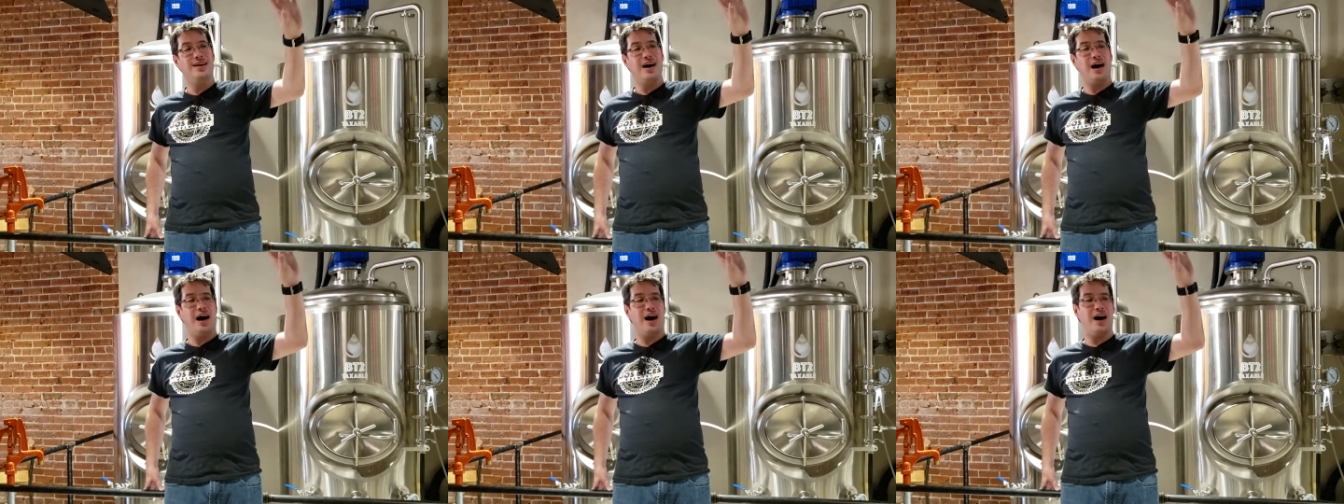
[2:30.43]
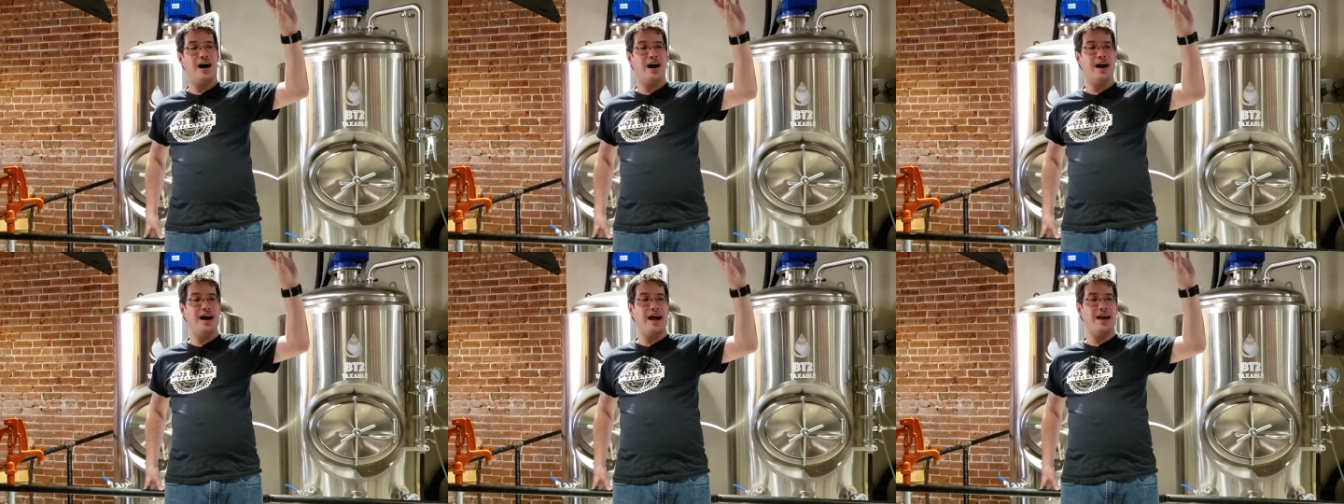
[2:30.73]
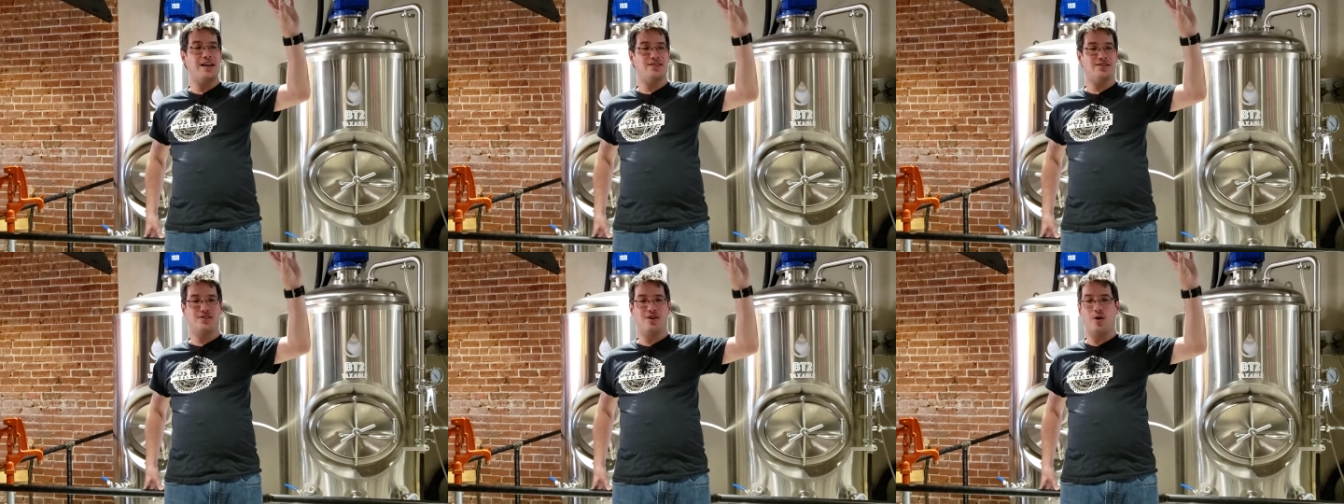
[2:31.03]

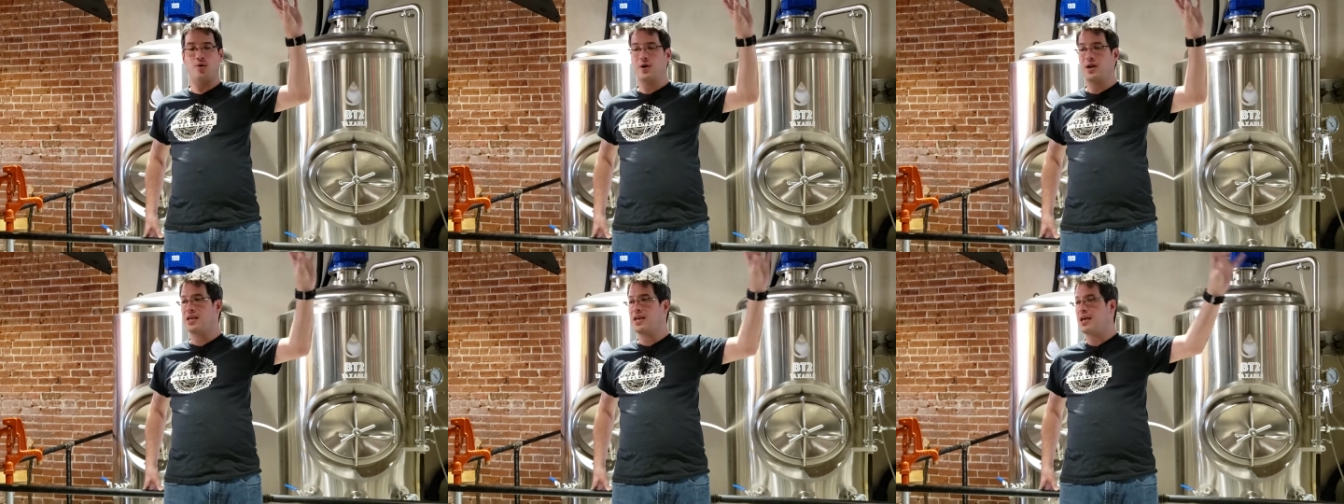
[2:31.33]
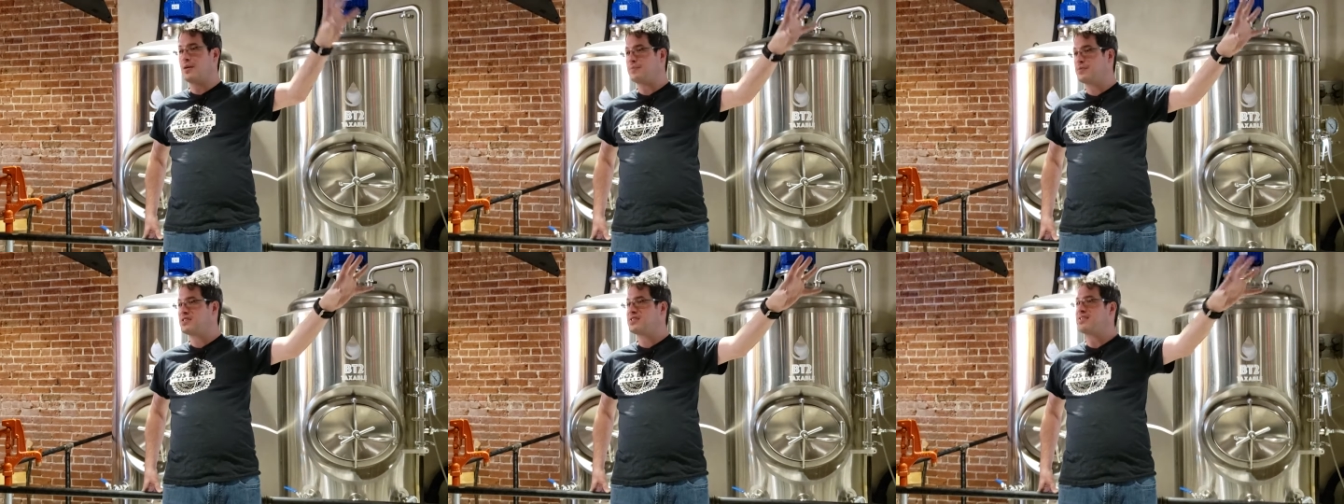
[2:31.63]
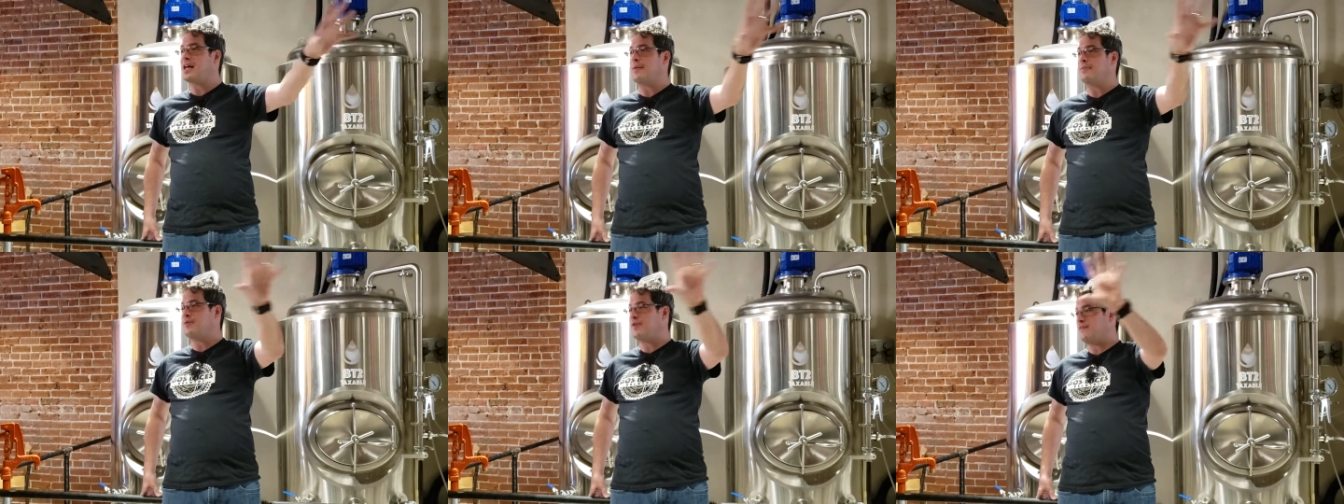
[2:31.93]
and so we keep
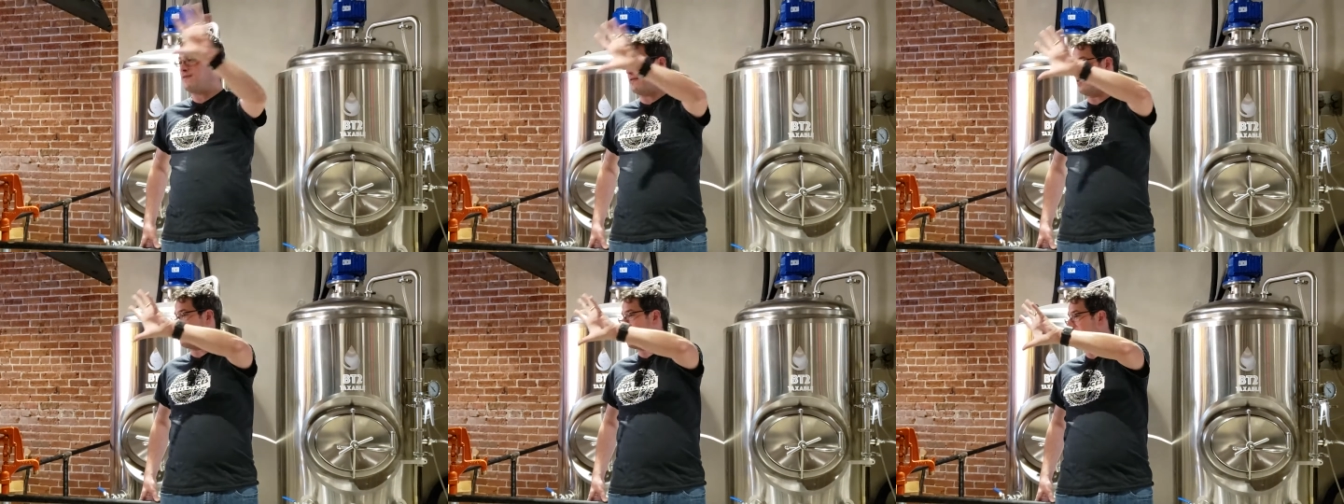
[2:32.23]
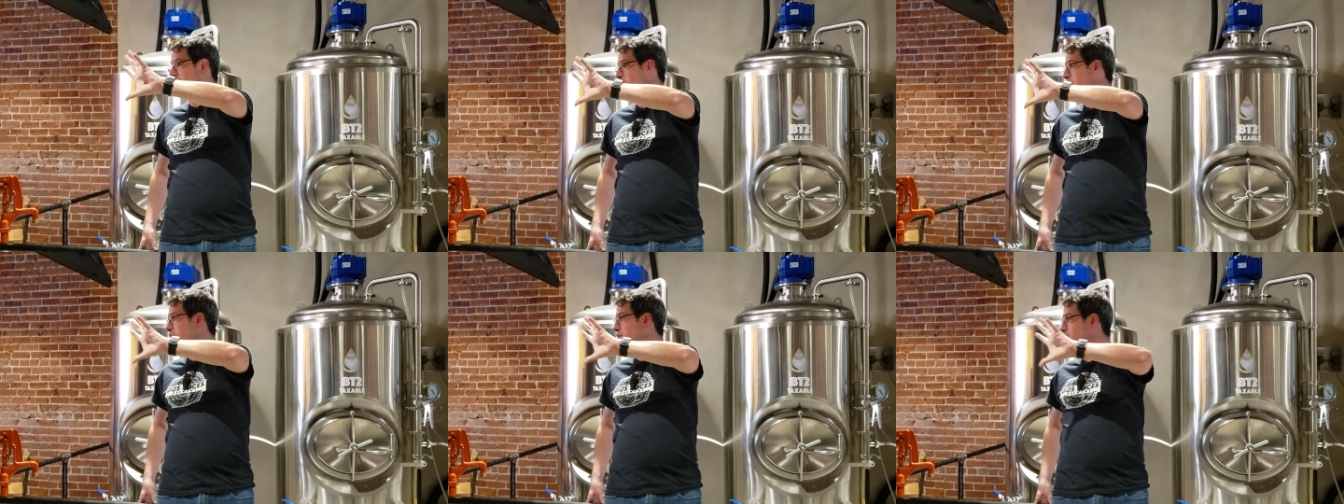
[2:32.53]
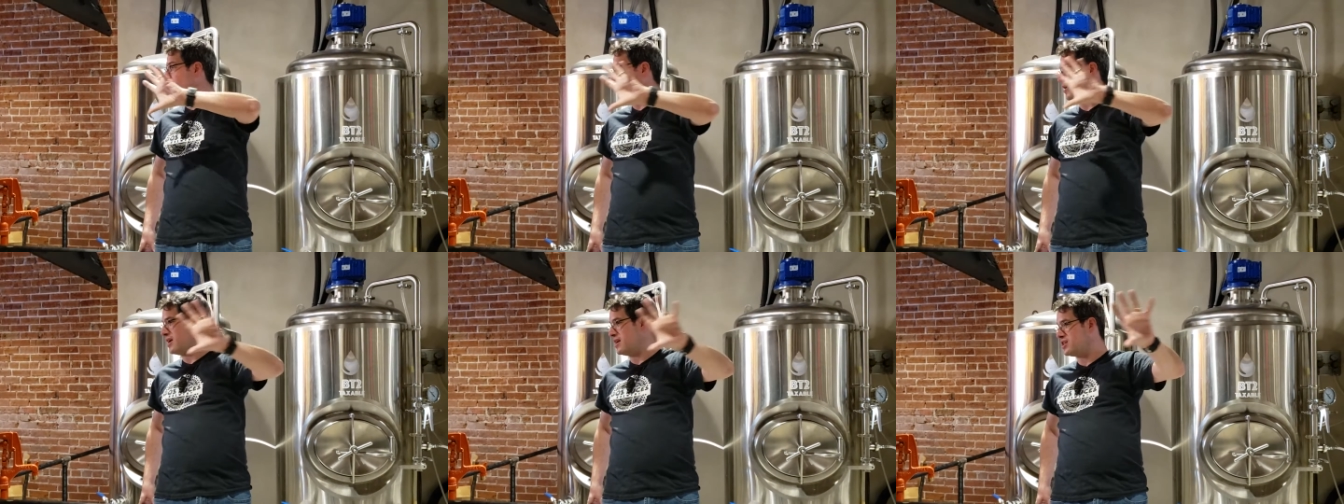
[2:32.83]
separate fermenters
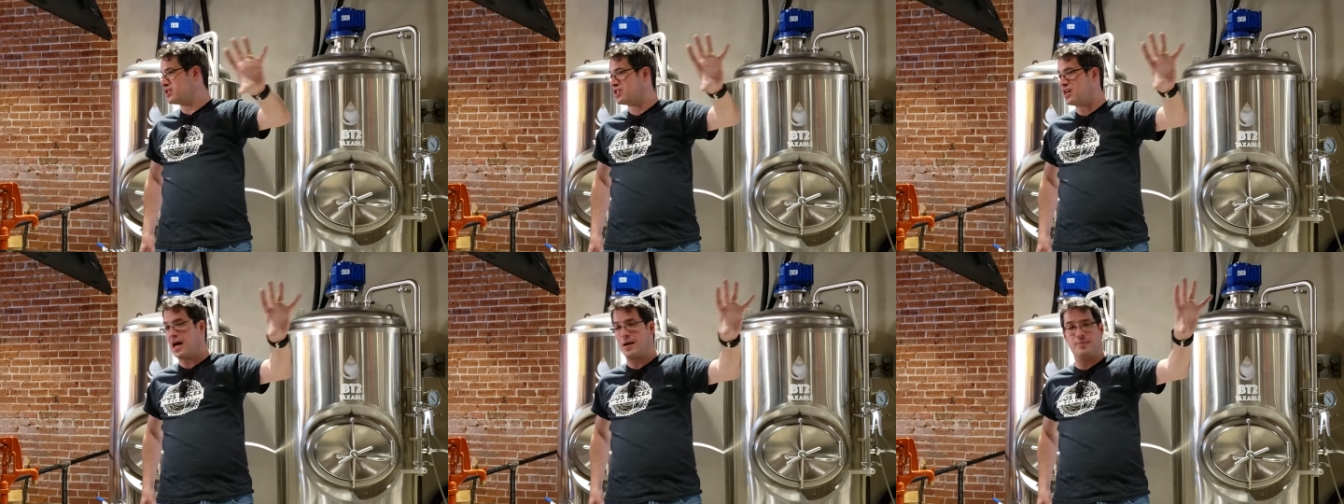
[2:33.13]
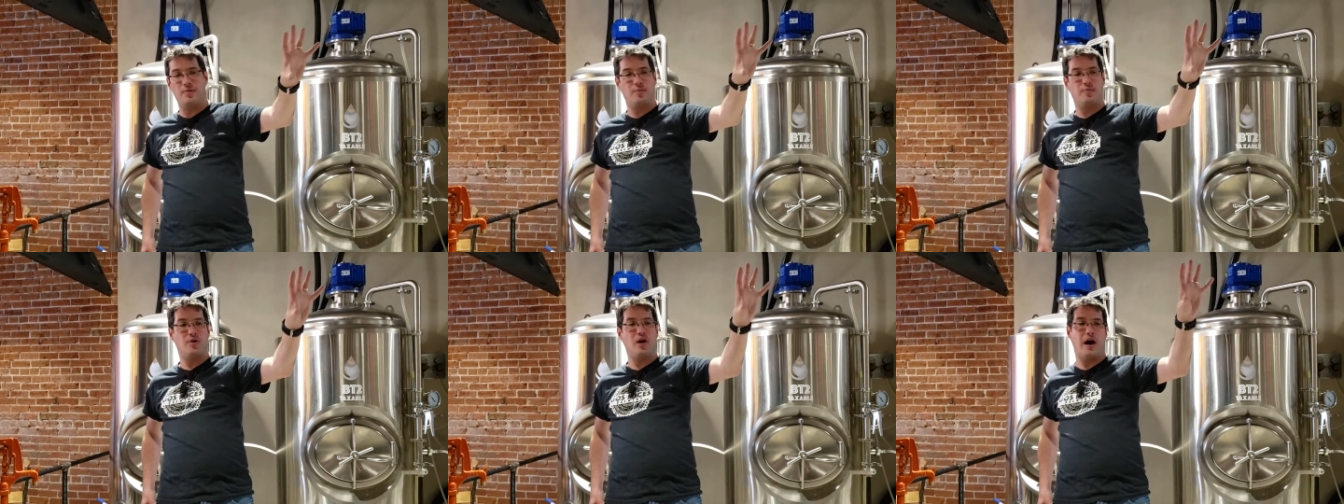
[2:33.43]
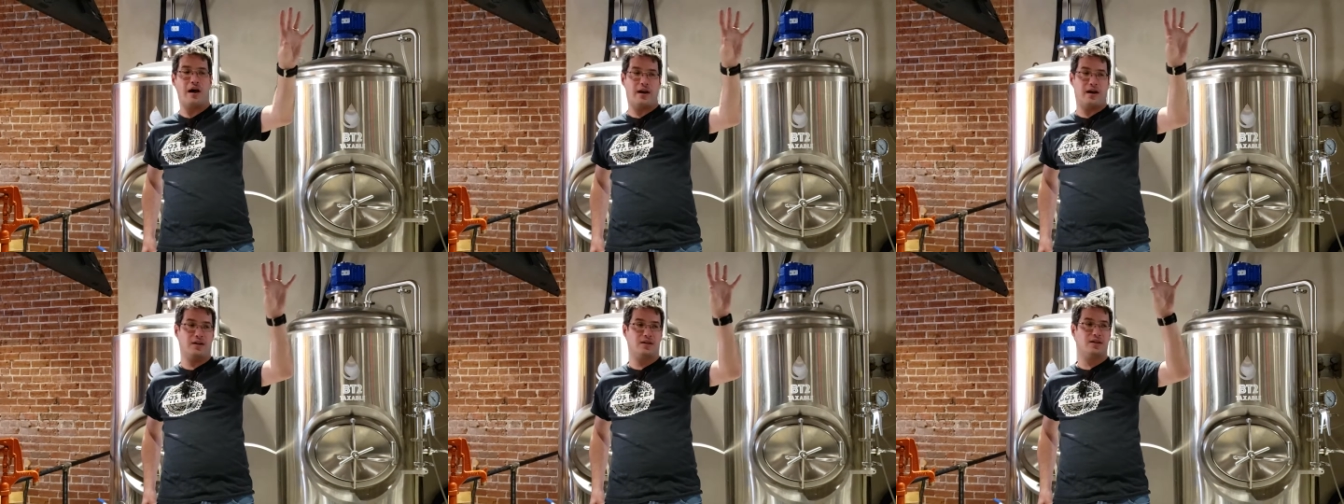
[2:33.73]
for each type of
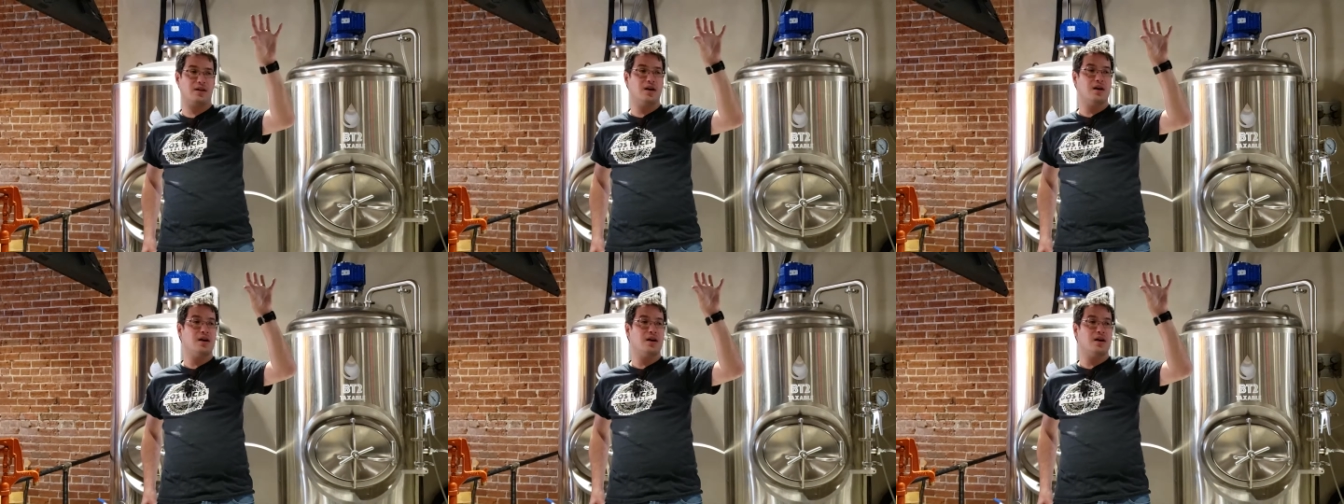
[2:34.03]
product.